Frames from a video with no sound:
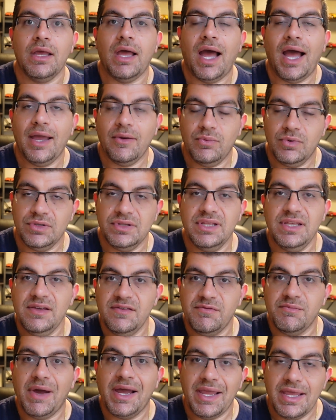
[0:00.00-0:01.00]
I will
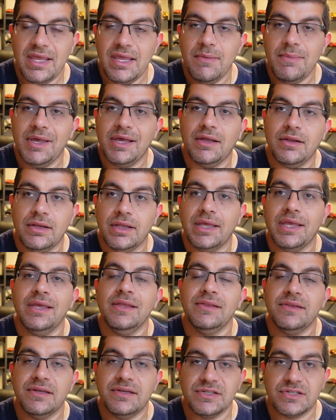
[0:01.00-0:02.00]
leave my email
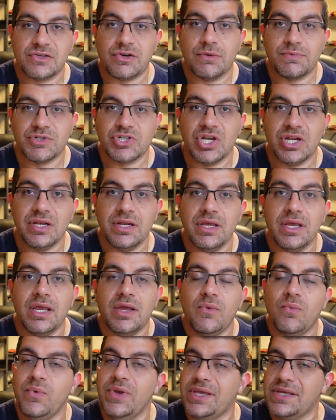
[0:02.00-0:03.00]
in the description.
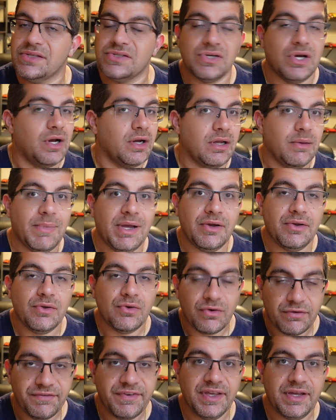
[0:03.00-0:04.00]
We can talk about
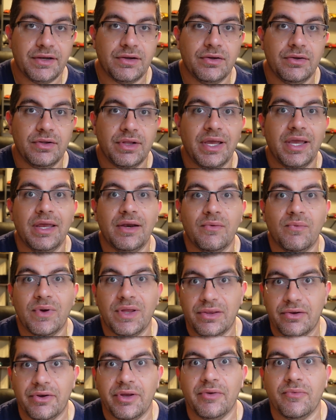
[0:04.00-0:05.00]
your vehicle and
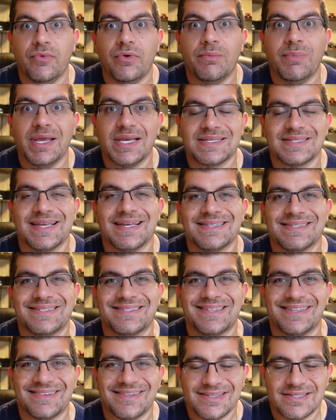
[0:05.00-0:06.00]
whether it would make sense
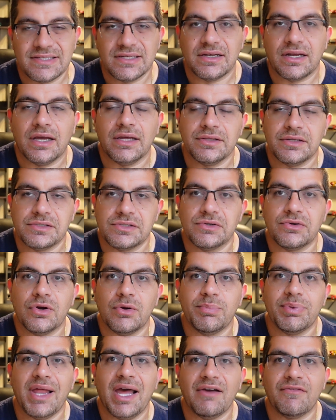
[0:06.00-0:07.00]
to list it on the
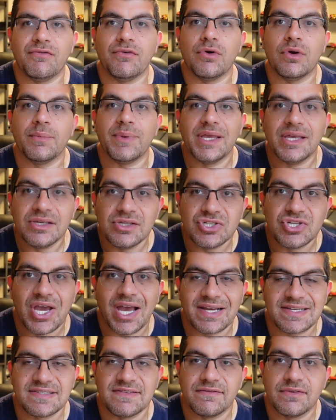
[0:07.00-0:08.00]
Turo platform in
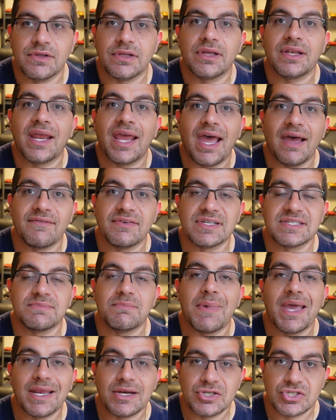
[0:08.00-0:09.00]
Jacksonville and have us
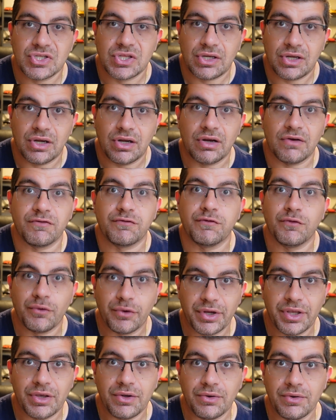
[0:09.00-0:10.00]
manage the car
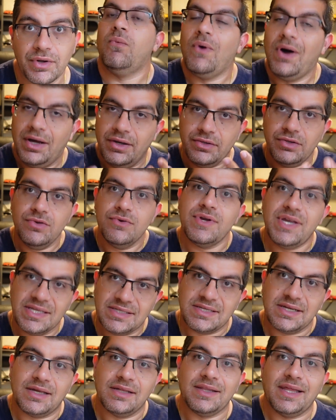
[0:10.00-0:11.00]
for you while you
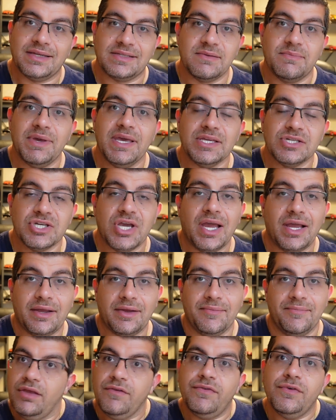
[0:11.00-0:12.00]
get to collect a
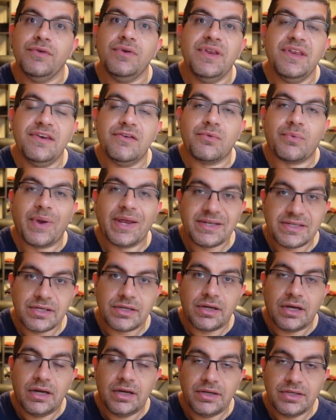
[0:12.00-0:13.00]
paycheck. If you need to rent a
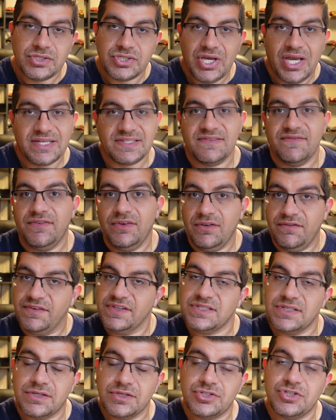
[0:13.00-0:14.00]
car in Jacksonville,
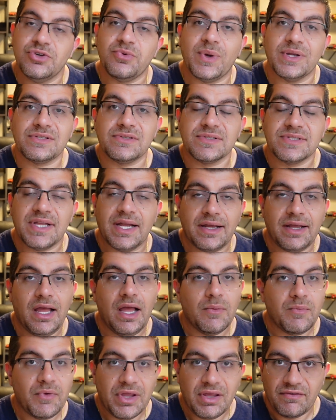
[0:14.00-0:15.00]
visit
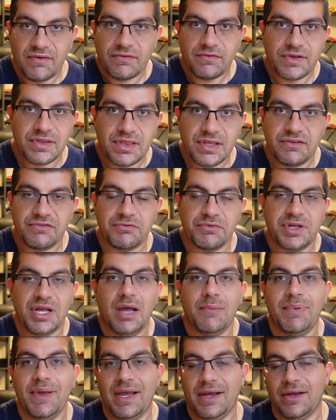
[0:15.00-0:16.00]
AchooRentals.com. We have everything from
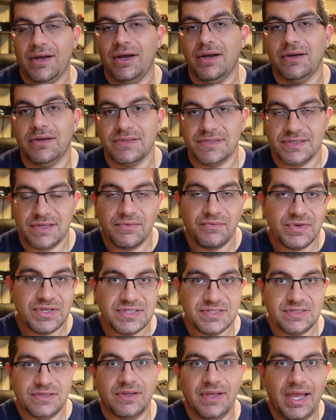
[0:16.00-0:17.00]
compact cars, and we
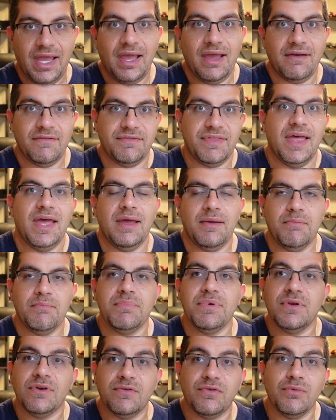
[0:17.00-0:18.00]
still have that
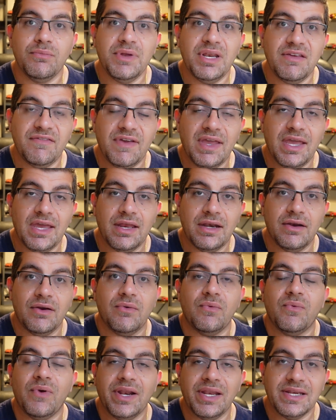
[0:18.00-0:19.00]
beautiful minivan
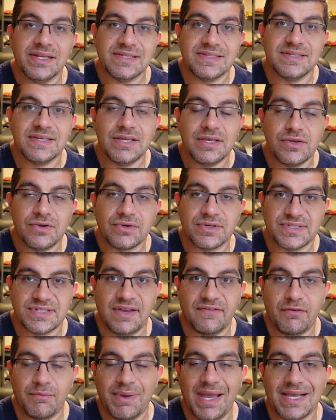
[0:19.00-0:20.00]
ready to seat your
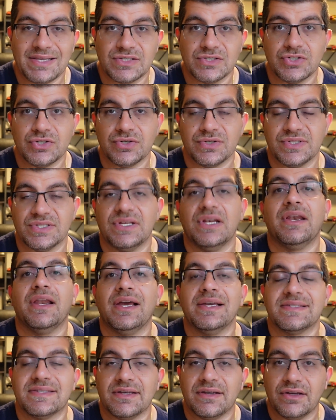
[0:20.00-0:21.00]
7 passengers
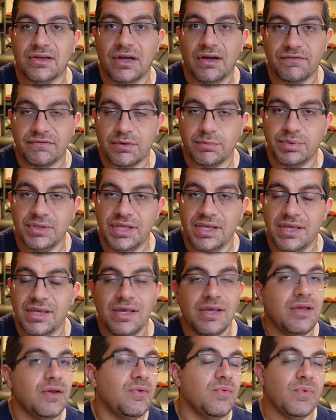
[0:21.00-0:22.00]
nice and comfortably
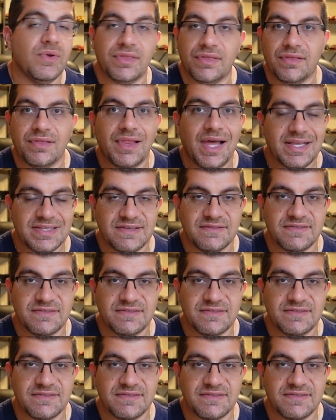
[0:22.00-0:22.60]
with lots